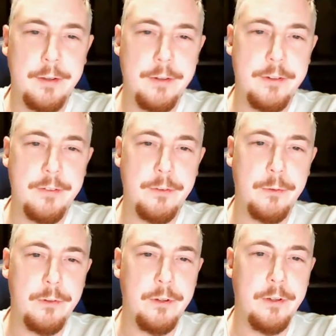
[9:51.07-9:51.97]

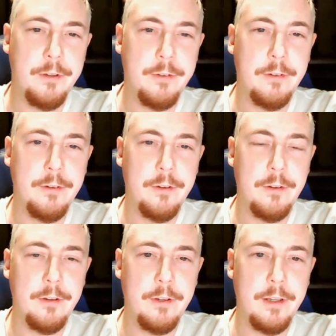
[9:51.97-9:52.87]
difficult to
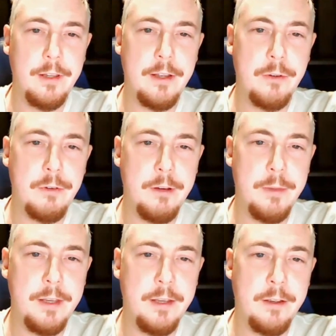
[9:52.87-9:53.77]
the angle right, but
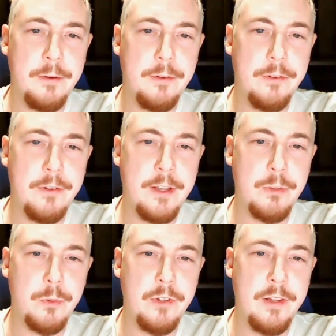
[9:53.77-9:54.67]
there you go. So that's
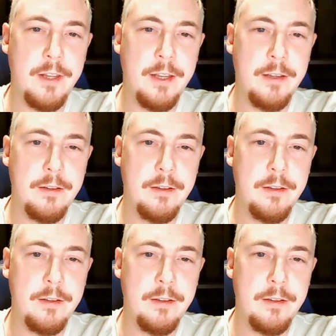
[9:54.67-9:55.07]
what's in there.